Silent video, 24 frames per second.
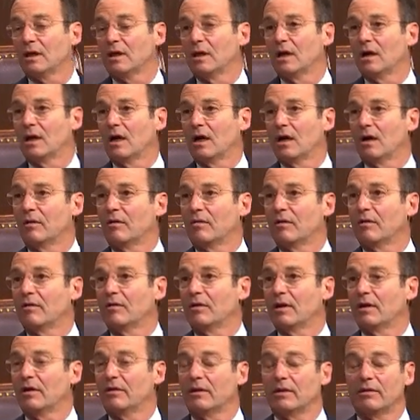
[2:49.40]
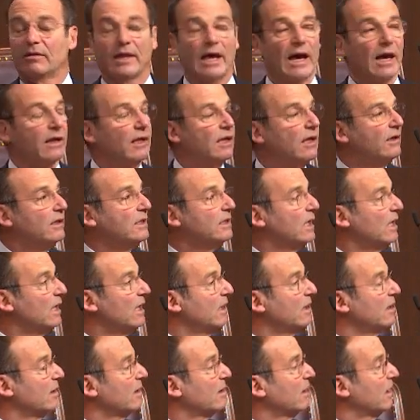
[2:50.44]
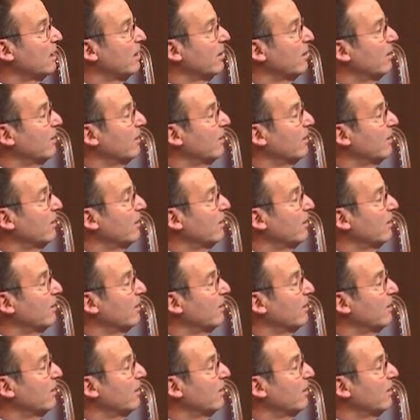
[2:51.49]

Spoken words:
that indeed